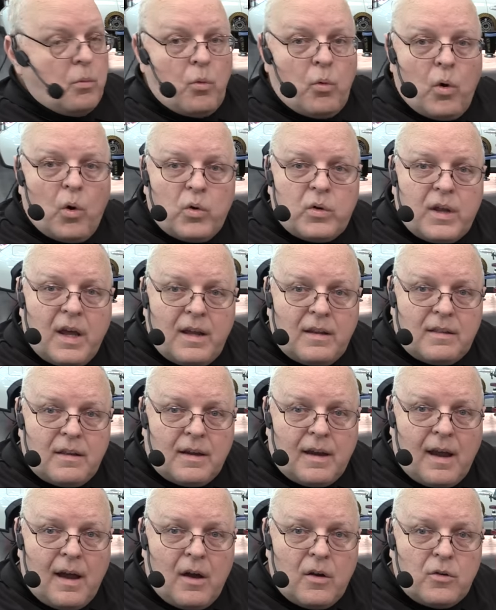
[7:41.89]
rotate the
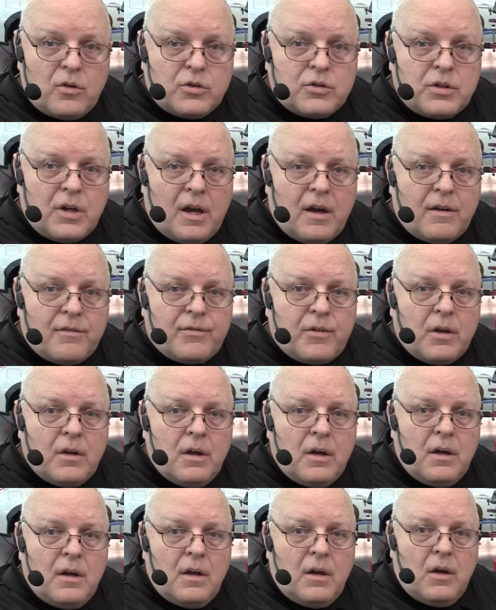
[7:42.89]
counter shaft
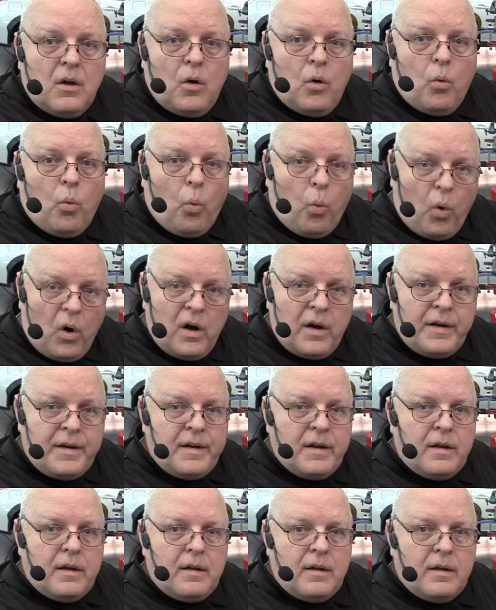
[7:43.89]

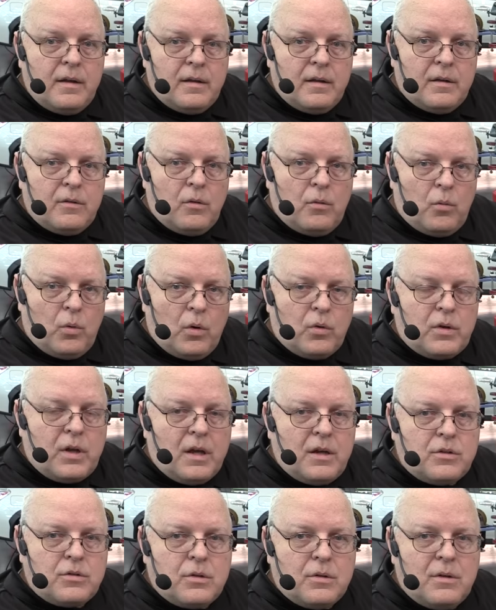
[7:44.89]
one
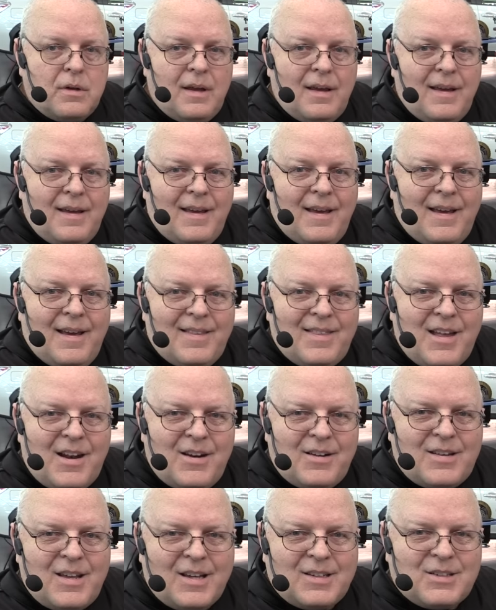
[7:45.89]
rotation, and then
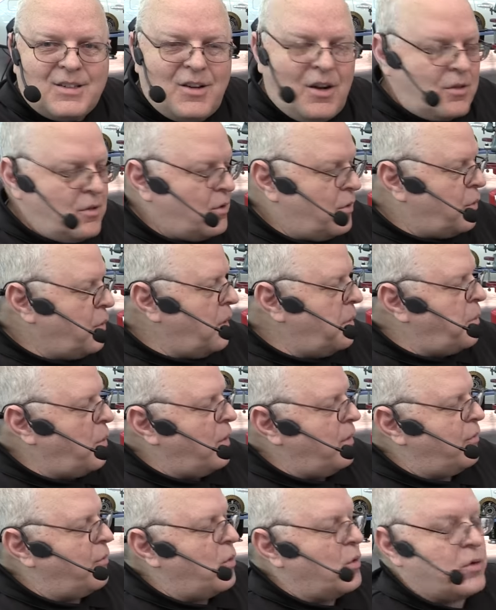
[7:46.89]
it takes another
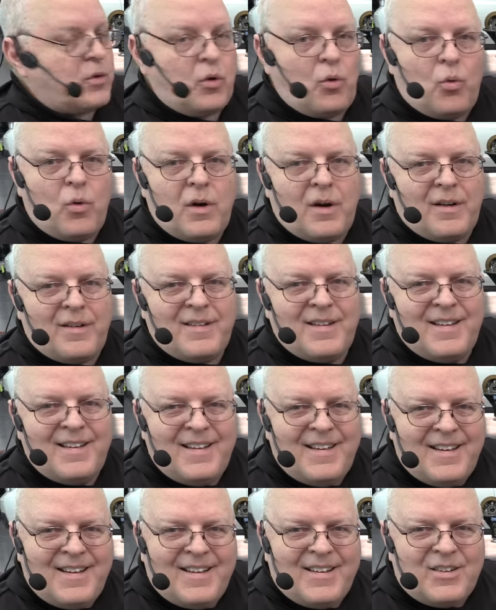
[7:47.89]
3.421
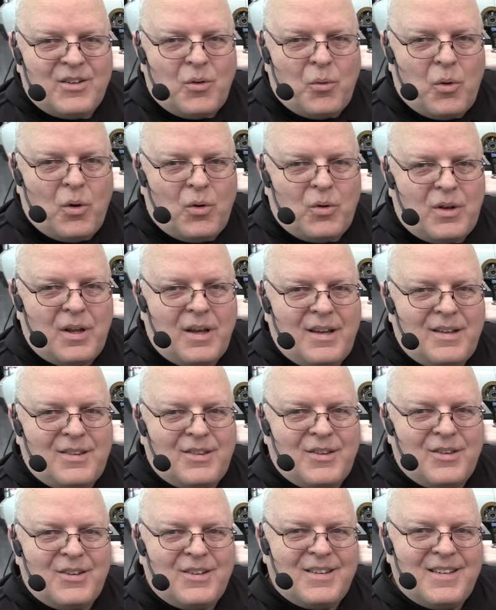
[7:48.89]
to rotate
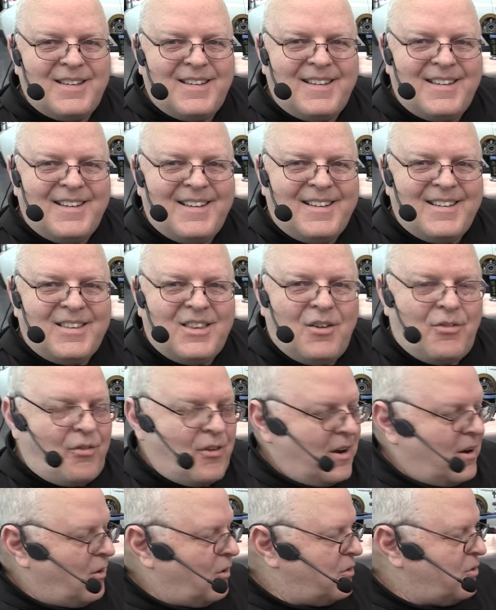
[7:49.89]
the, the
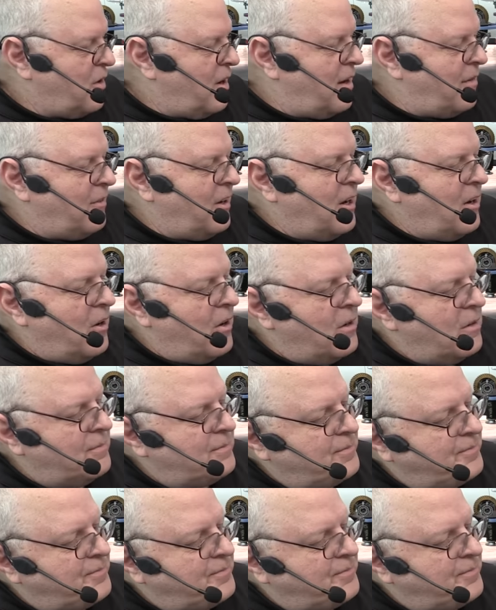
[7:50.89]
final drive gear